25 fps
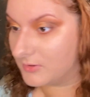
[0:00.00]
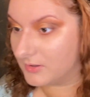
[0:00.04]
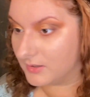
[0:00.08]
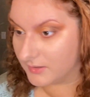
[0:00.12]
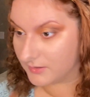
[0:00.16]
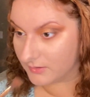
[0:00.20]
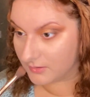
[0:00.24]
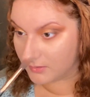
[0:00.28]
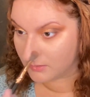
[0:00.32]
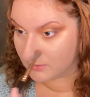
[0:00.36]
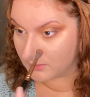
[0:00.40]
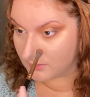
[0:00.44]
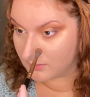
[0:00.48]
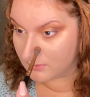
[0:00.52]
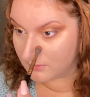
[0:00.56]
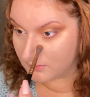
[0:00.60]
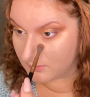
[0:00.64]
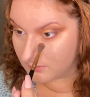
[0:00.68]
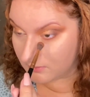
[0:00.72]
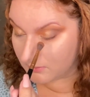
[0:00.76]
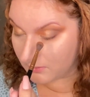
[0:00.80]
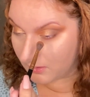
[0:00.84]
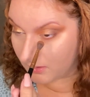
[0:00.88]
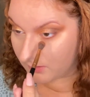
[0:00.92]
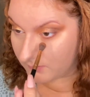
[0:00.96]
glitter,
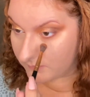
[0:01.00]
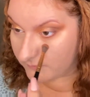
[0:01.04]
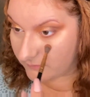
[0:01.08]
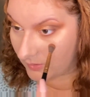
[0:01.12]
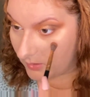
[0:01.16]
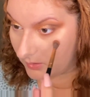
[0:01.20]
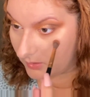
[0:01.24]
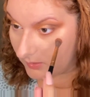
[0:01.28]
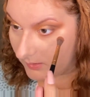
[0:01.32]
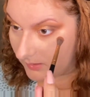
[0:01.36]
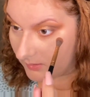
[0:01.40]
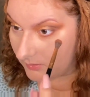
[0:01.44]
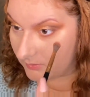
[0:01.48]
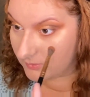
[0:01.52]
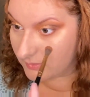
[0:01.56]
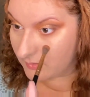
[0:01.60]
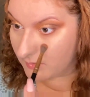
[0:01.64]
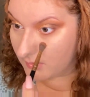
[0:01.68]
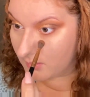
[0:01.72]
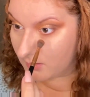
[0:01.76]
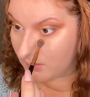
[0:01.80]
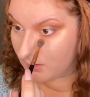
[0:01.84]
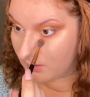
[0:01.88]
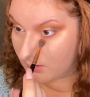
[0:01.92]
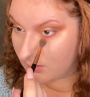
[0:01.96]
like fallout.
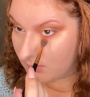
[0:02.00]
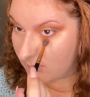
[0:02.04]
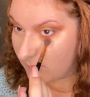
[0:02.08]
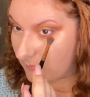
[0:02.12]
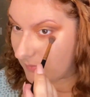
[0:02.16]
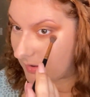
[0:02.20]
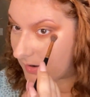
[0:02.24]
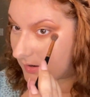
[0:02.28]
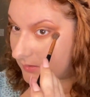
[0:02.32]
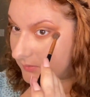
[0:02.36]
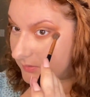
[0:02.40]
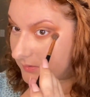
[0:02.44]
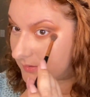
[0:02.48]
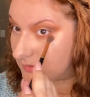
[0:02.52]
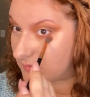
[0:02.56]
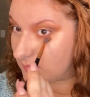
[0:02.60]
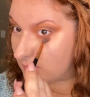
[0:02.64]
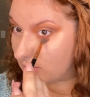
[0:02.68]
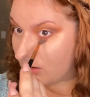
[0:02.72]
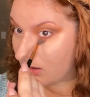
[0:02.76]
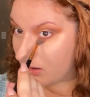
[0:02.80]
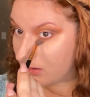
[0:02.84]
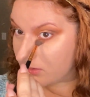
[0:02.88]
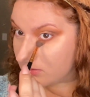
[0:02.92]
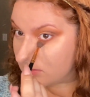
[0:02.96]
I don't think you
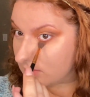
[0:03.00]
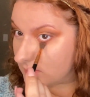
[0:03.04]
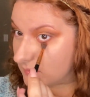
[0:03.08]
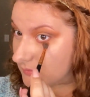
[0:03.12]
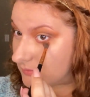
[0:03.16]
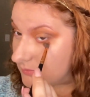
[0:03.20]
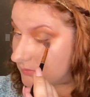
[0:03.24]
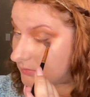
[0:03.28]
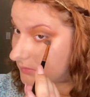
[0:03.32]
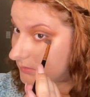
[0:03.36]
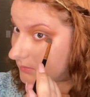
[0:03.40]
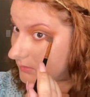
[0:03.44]
guys do.